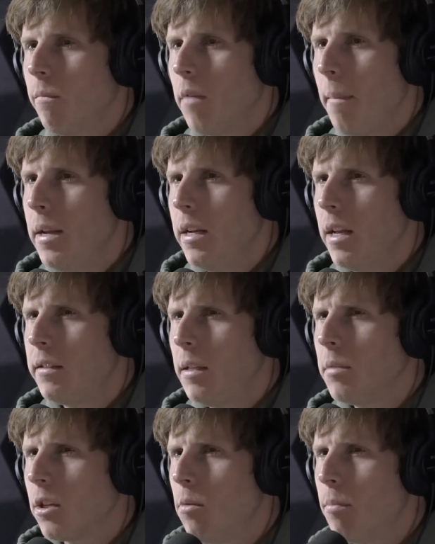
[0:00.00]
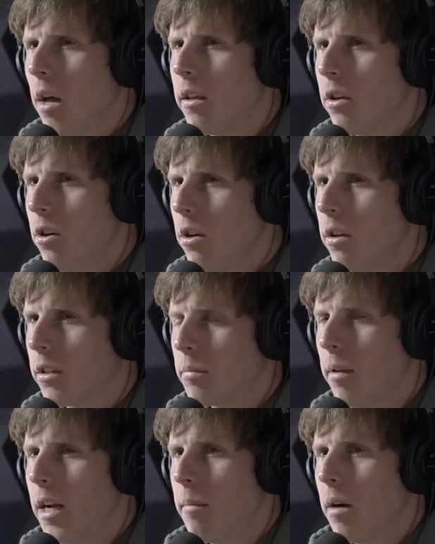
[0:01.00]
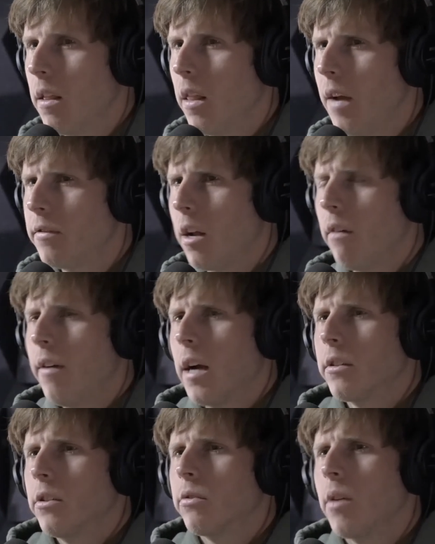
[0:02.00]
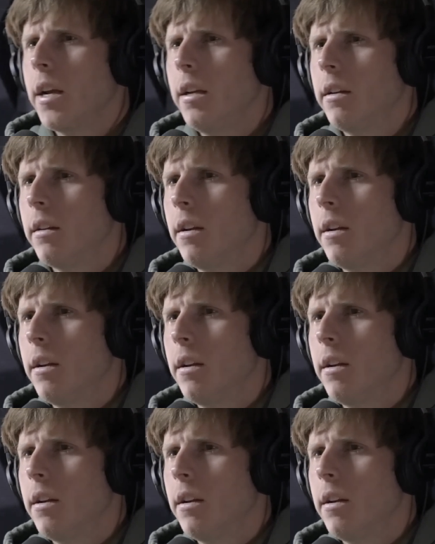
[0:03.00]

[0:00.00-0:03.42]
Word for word: I mean, it seems like you probably could explain it by the lifestyle factors, right?